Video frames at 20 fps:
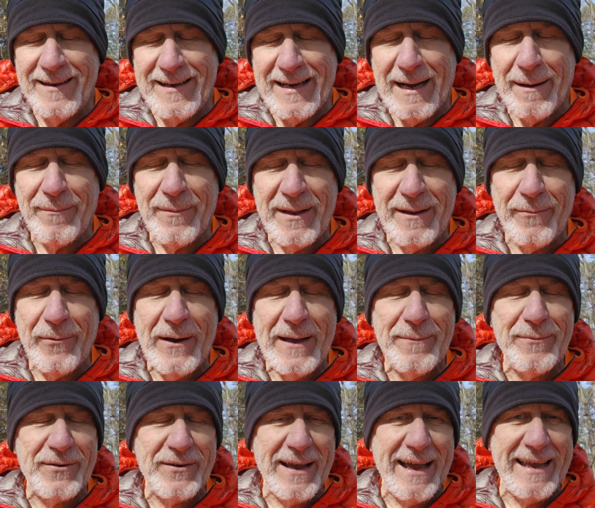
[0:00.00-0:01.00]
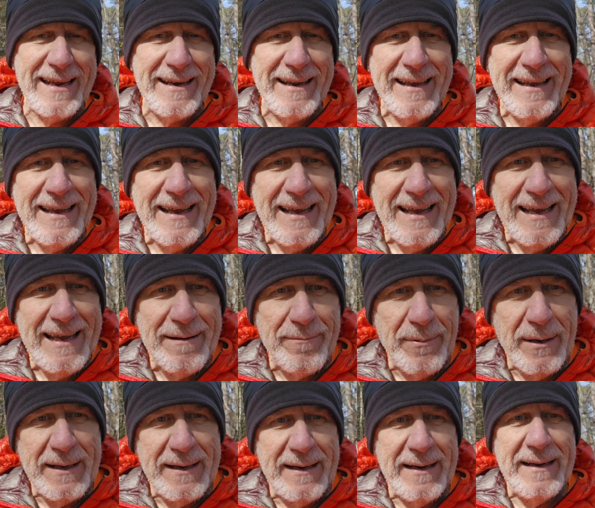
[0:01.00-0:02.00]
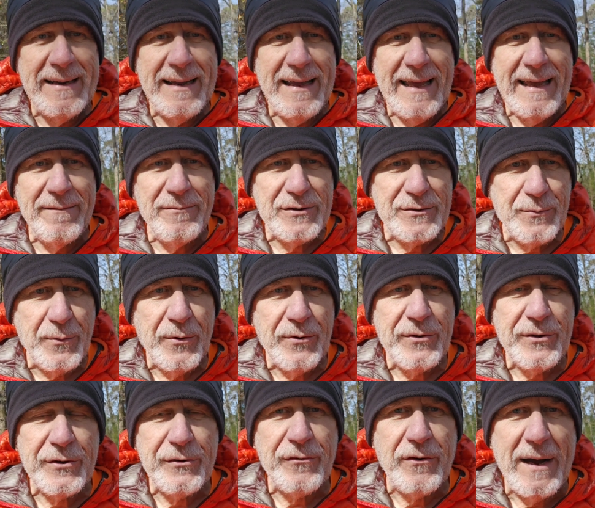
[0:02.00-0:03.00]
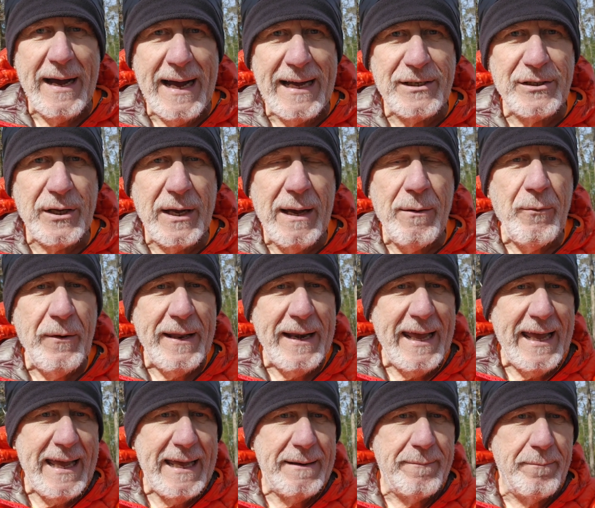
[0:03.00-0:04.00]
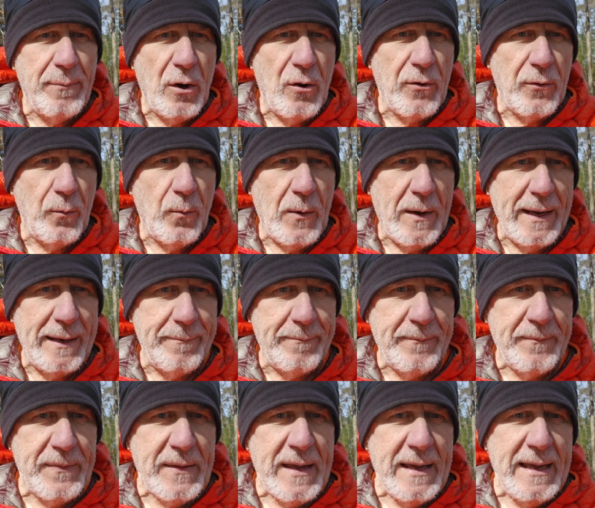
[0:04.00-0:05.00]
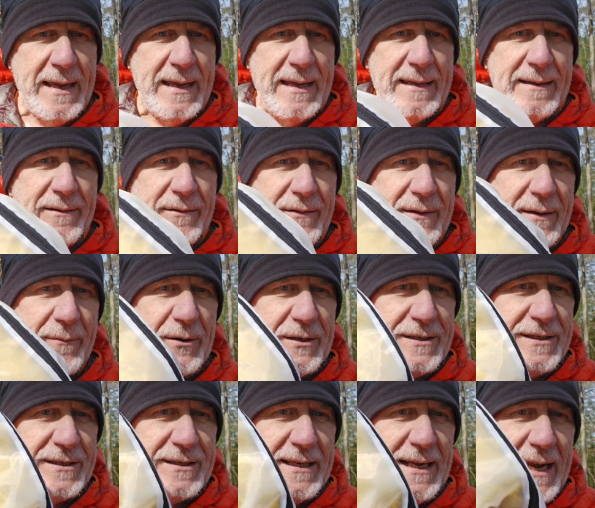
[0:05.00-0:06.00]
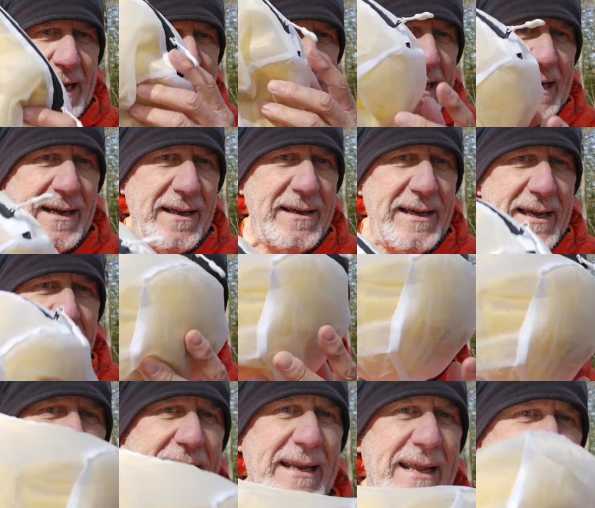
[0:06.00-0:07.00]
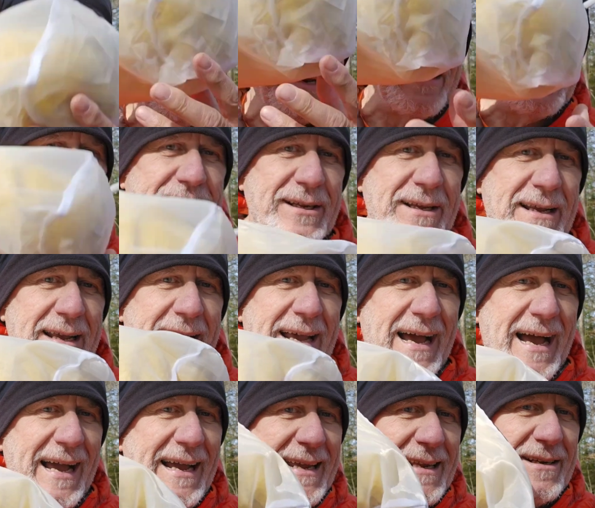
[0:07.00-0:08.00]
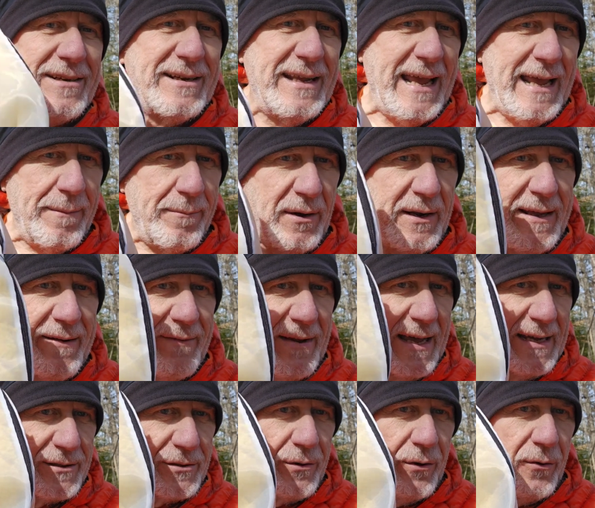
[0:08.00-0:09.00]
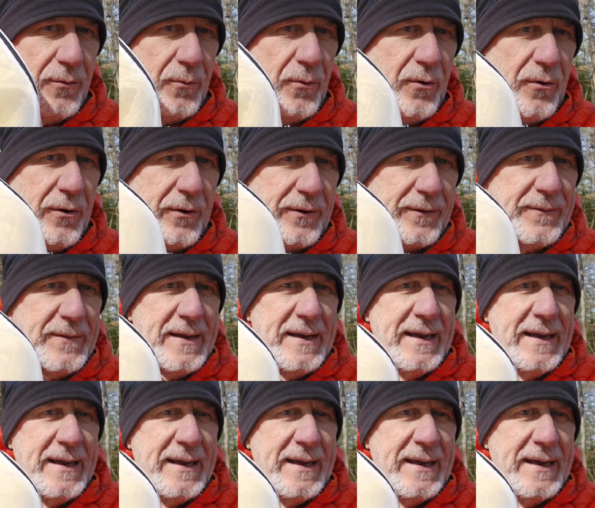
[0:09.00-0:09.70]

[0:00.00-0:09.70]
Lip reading: company website, but it was worth a try. So I went ahead and bought one, which is in here. Look how light that is. I just can't believe that's going to work.